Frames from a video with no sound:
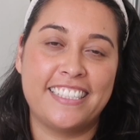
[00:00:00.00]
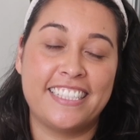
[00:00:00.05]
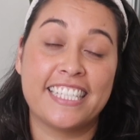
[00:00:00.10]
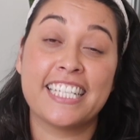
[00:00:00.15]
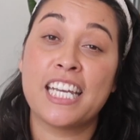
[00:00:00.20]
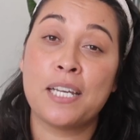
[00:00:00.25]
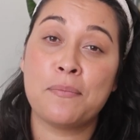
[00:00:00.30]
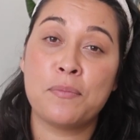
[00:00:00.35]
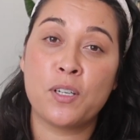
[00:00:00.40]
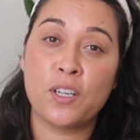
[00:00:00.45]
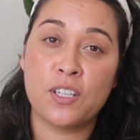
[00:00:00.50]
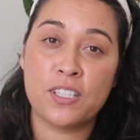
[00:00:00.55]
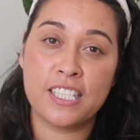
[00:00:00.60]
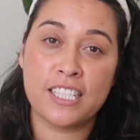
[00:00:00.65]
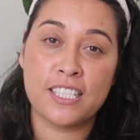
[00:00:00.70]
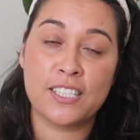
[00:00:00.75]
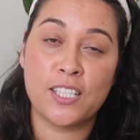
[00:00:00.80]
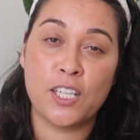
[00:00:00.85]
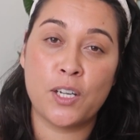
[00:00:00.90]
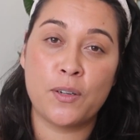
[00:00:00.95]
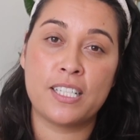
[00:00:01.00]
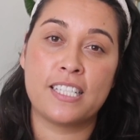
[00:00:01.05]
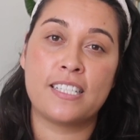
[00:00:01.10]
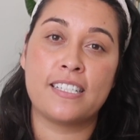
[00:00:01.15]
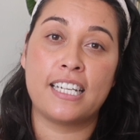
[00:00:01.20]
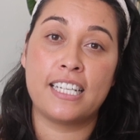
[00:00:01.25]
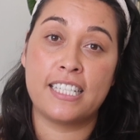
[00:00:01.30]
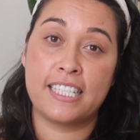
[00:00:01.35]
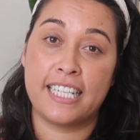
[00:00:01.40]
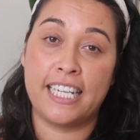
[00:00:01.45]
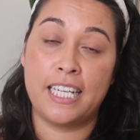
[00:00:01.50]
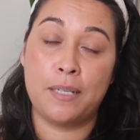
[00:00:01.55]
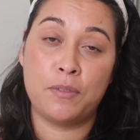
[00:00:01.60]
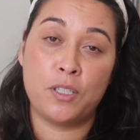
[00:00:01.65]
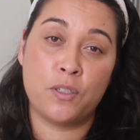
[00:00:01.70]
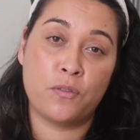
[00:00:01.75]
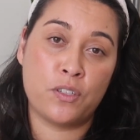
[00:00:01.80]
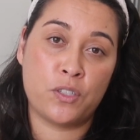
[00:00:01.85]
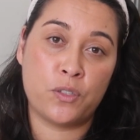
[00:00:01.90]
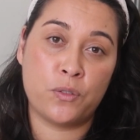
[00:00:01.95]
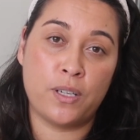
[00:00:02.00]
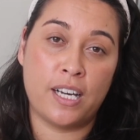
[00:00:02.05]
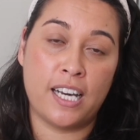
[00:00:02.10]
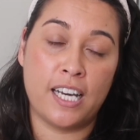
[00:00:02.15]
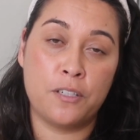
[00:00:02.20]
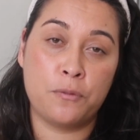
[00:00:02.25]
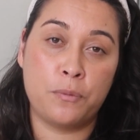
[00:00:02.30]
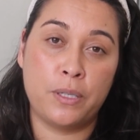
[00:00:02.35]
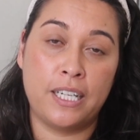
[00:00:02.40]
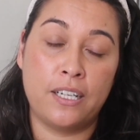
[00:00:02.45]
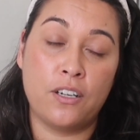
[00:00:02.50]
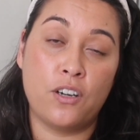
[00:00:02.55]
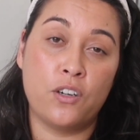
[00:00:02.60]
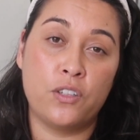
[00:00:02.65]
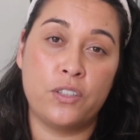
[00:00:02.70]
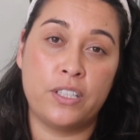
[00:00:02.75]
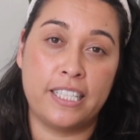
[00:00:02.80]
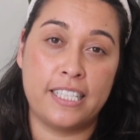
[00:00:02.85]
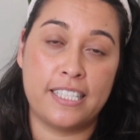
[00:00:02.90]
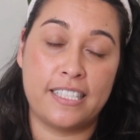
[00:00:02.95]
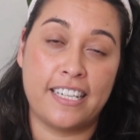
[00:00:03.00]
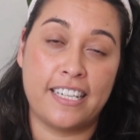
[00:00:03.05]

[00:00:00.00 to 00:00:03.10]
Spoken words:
To keep the costings low, I decided to keep the original hardware on these